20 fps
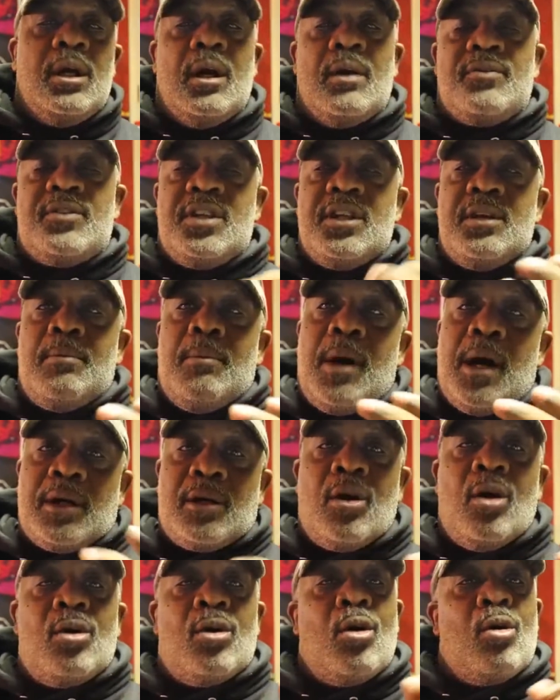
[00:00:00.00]
of
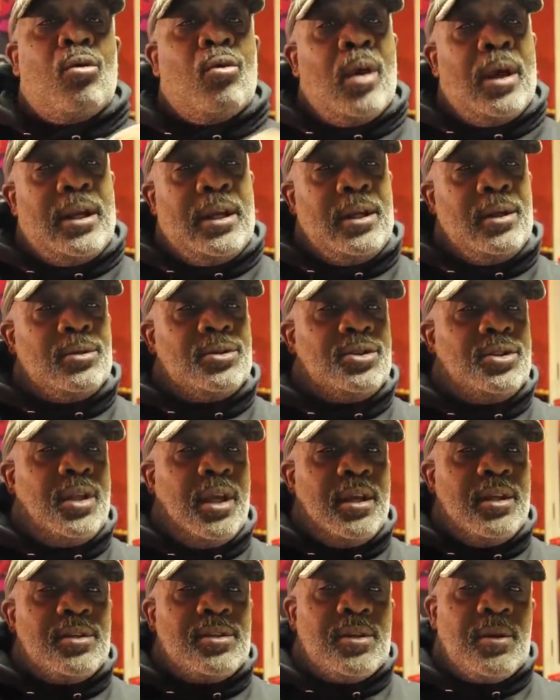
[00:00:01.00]
GoGo radio
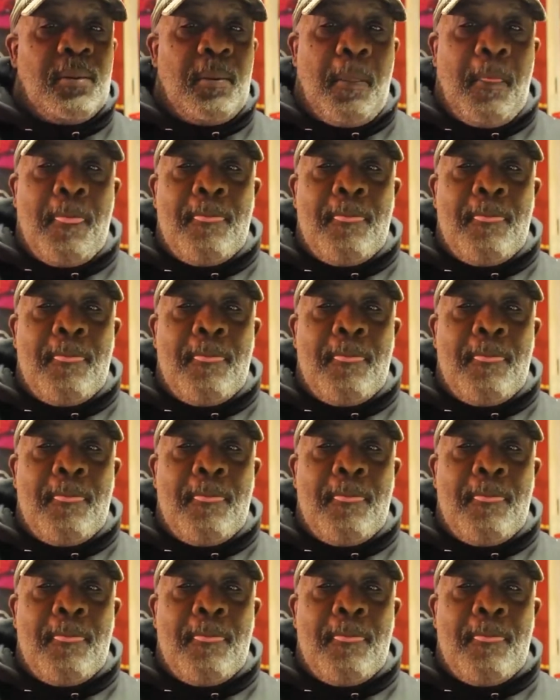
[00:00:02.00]
station.